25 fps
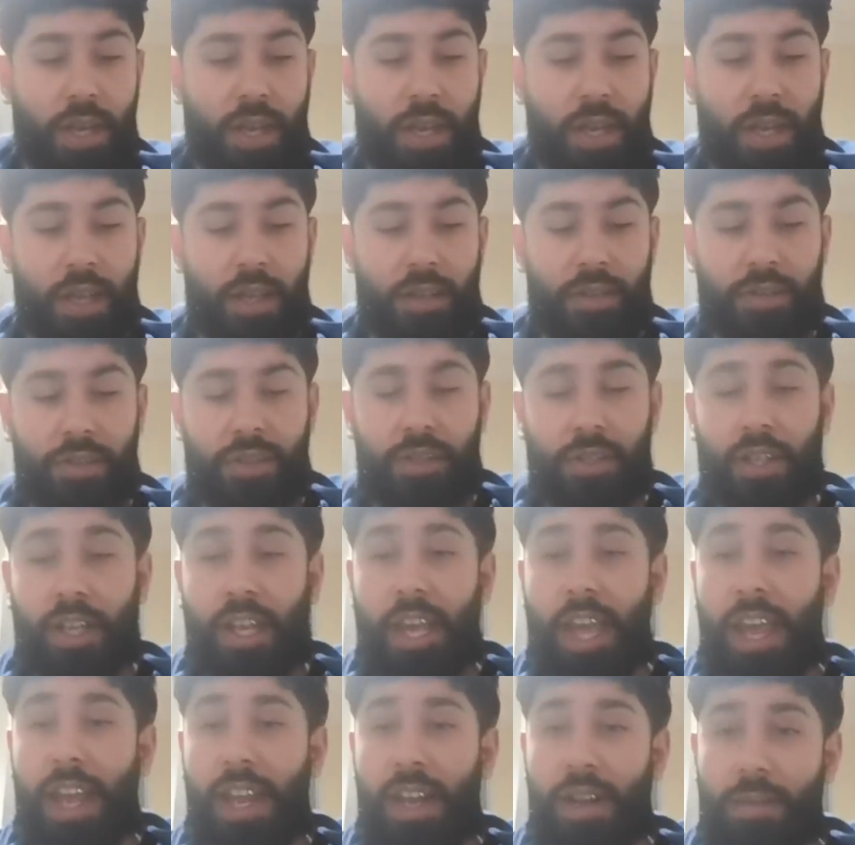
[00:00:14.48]
It's
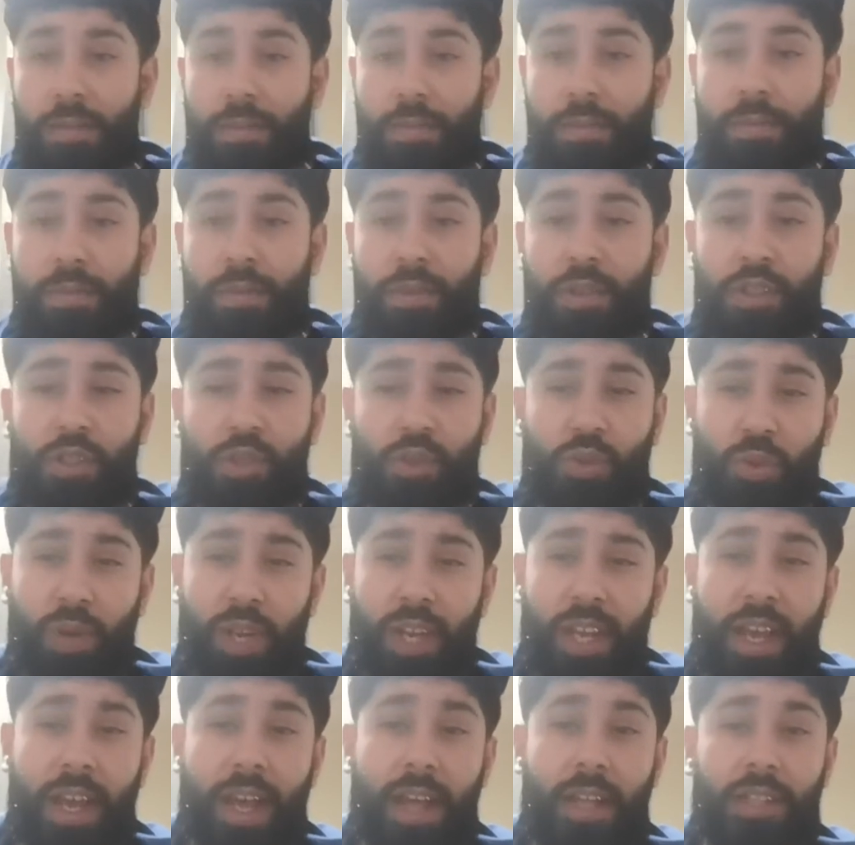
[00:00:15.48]
Caleb
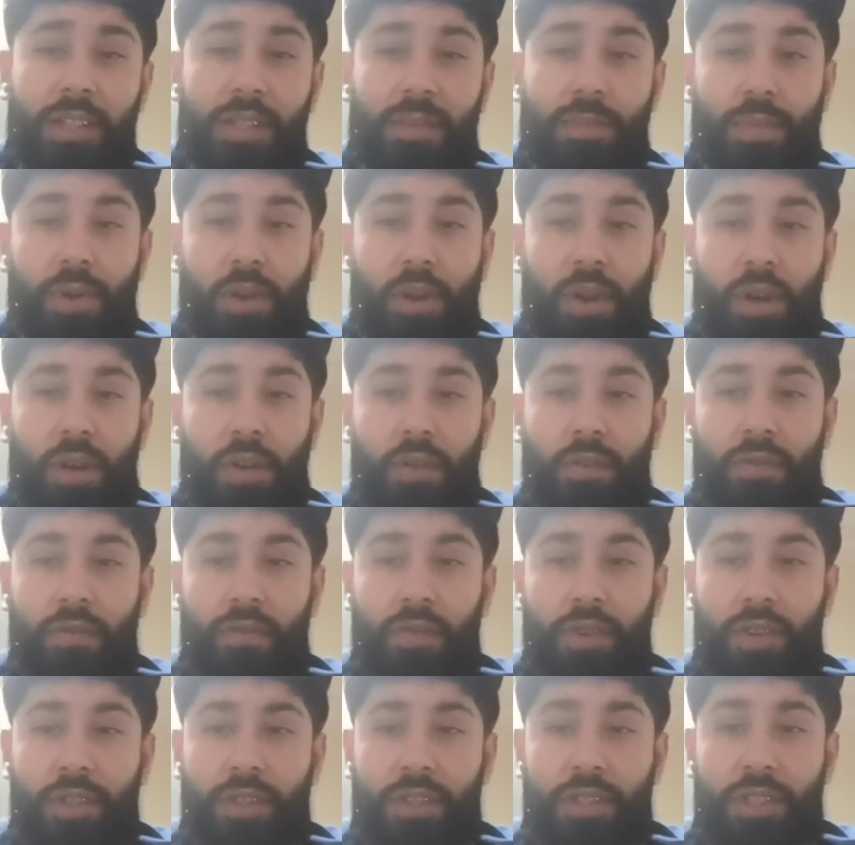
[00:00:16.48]
Sweet Hands Plant
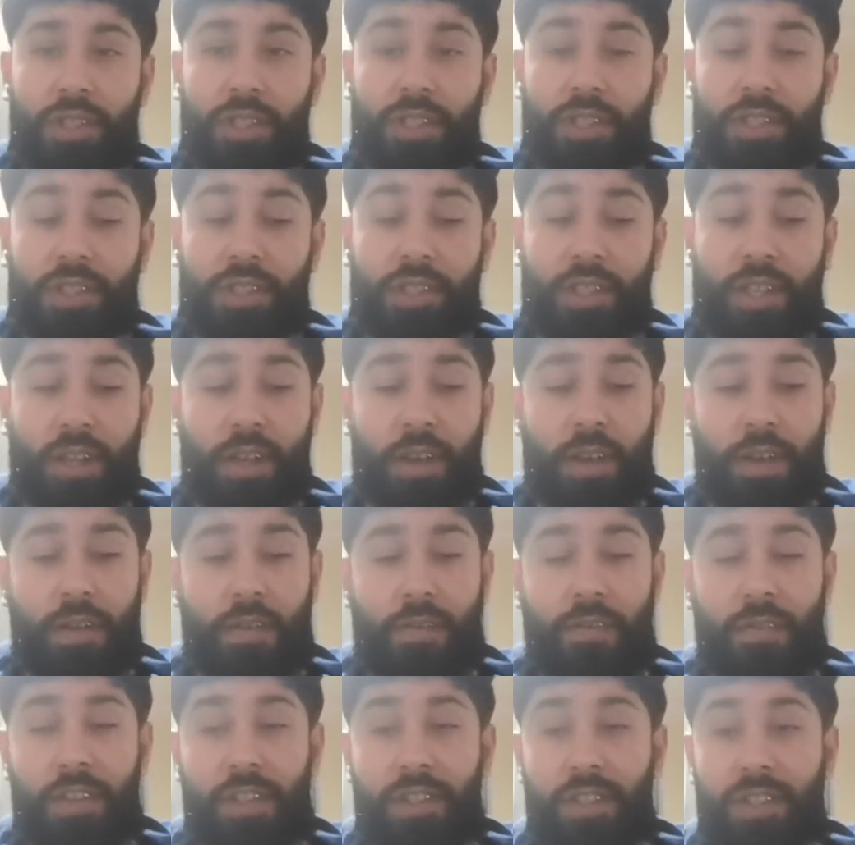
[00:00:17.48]
versus
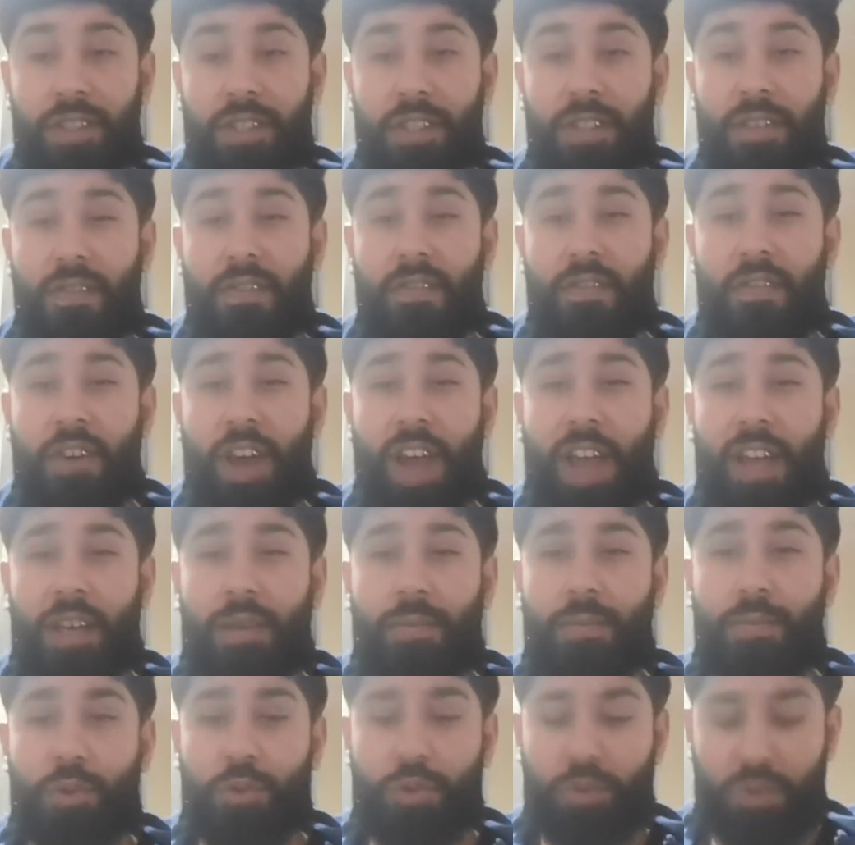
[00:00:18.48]
Vincent
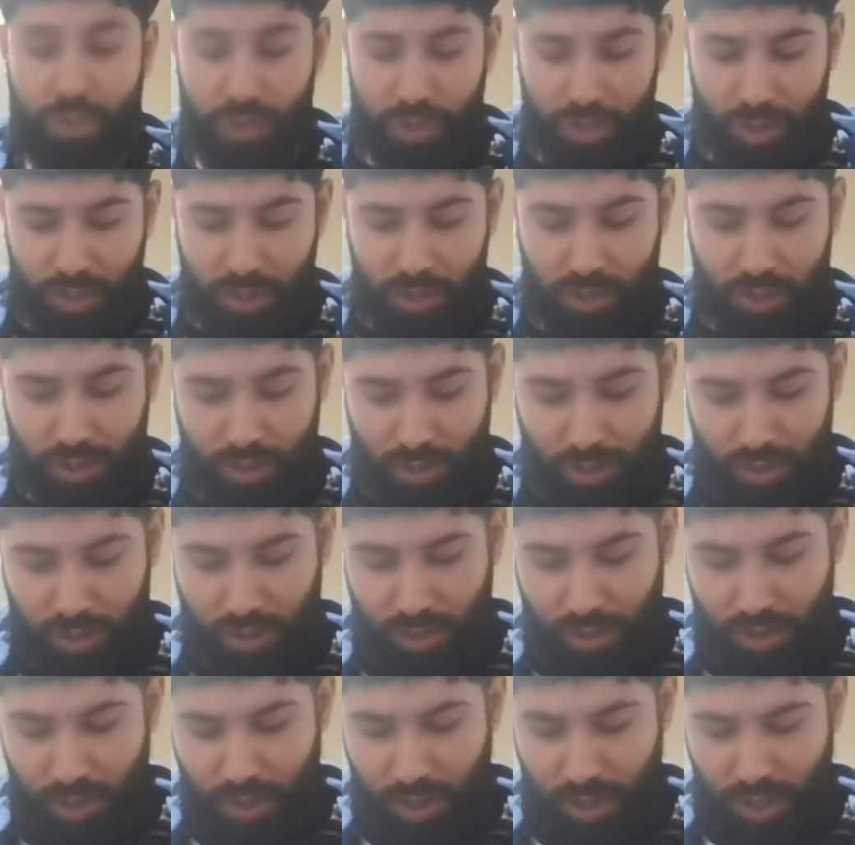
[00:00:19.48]
Feigenbutz.
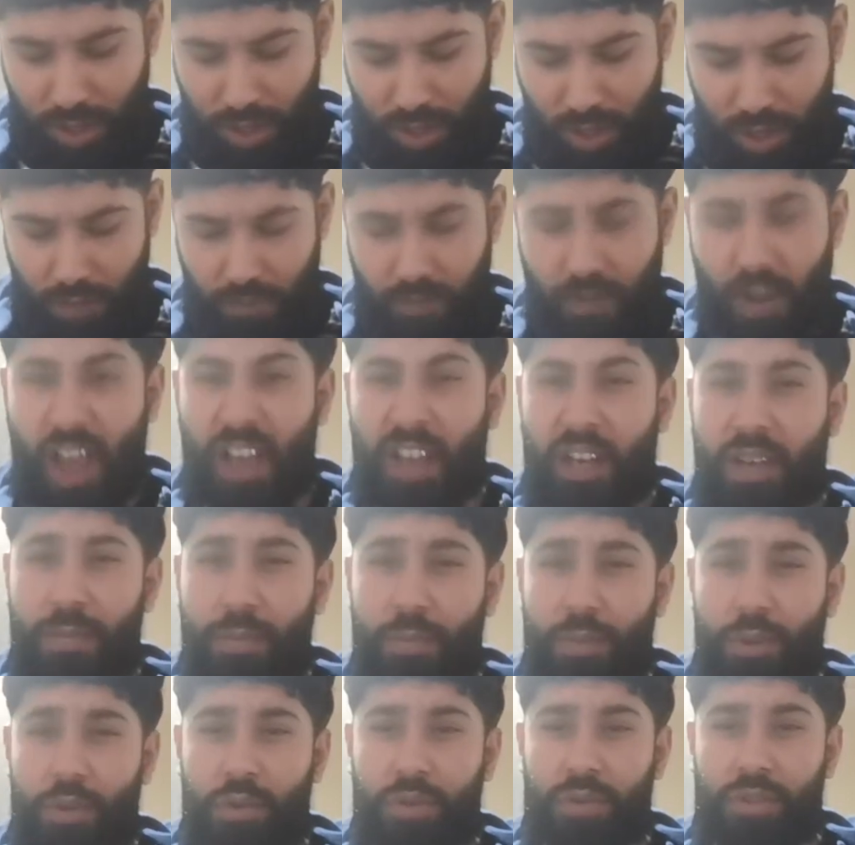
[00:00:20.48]

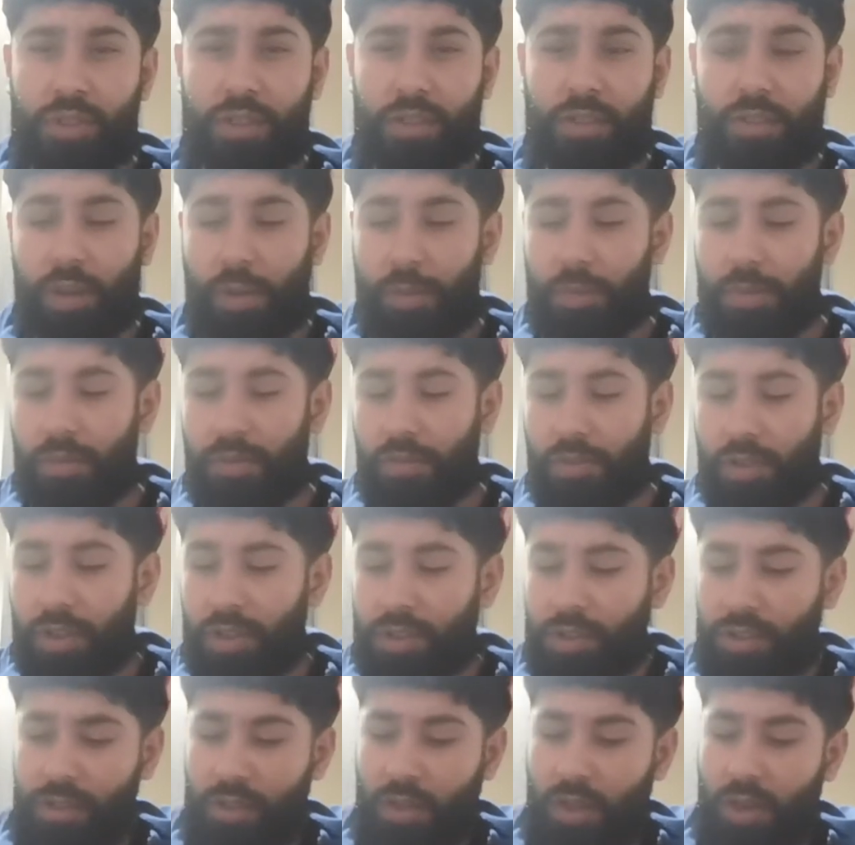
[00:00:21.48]
Feigenbutz, let me
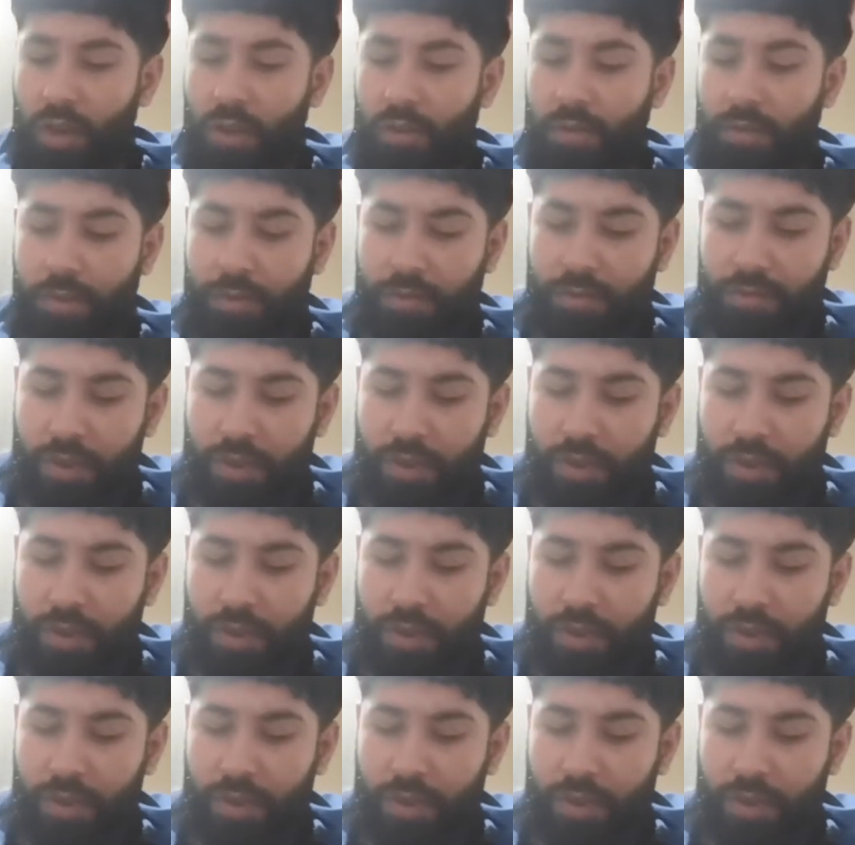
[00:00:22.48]
first start off with